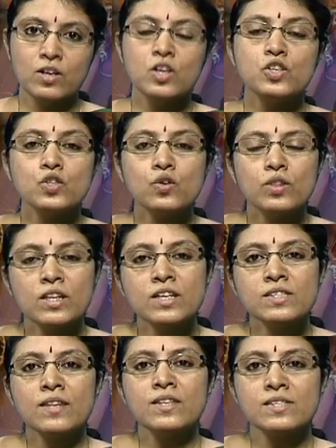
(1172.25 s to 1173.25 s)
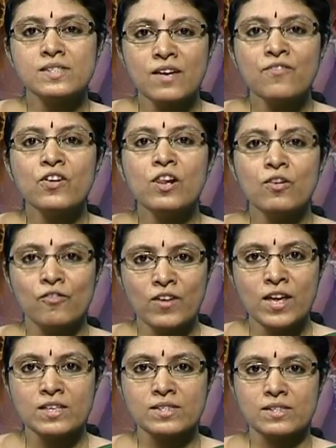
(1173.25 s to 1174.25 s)
So, these are the several
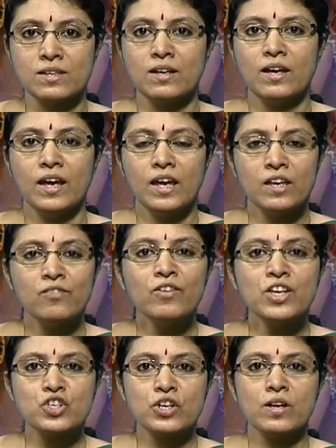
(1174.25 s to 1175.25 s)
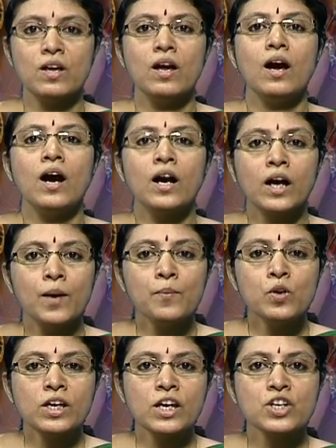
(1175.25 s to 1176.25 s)
ways in which a
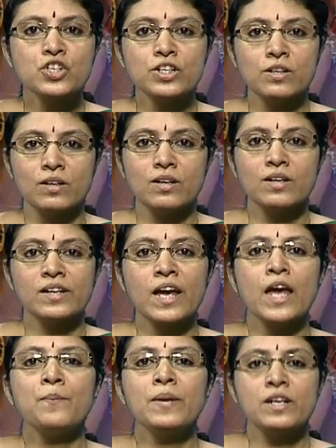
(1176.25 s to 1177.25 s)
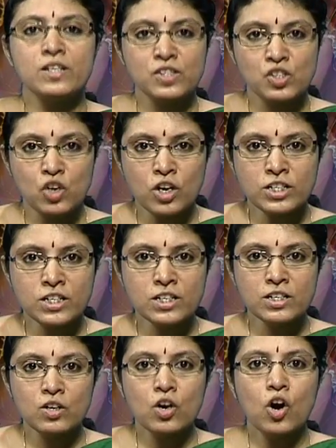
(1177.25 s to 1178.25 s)
communication can be distorted
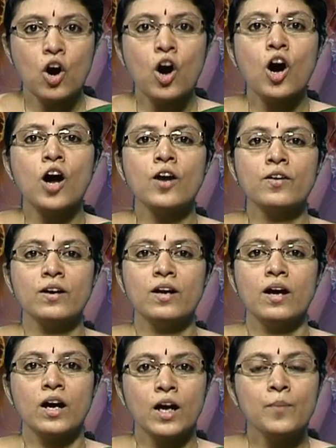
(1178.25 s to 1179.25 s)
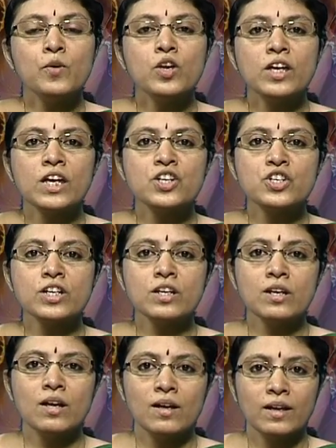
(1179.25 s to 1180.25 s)
or a communication
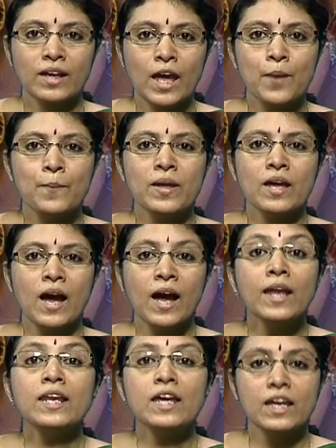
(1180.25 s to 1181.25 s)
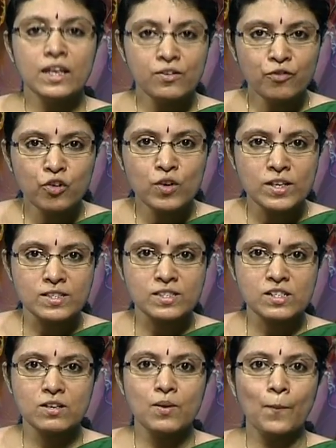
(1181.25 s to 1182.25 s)
can be highly influenced
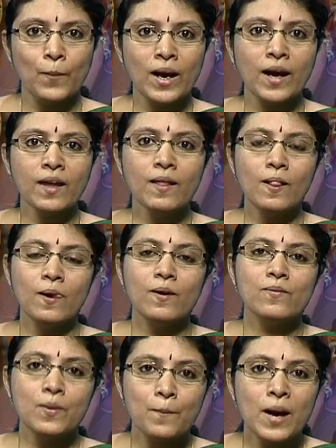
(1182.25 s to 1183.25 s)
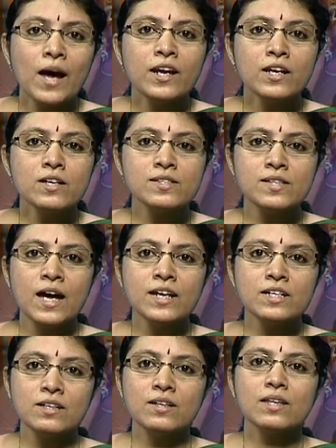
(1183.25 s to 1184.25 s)
by the barriers that
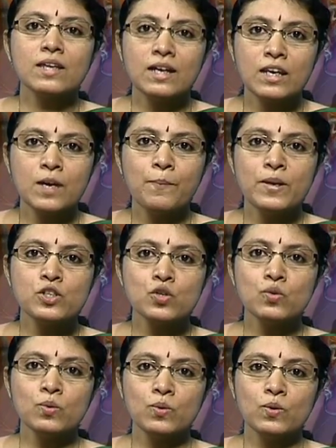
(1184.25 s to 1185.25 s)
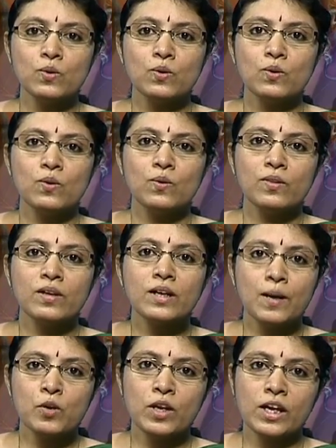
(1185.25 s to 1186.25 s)
creep into the
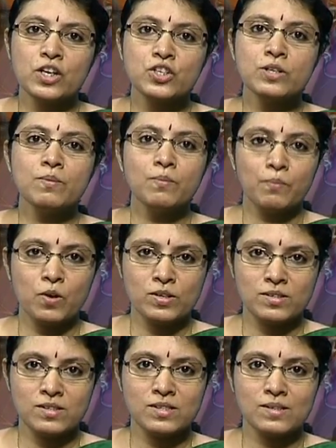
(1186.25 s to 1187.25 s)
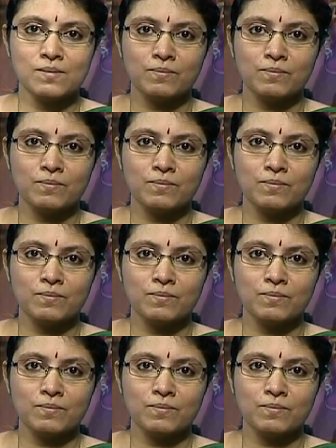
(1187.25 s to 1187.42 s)
communication process.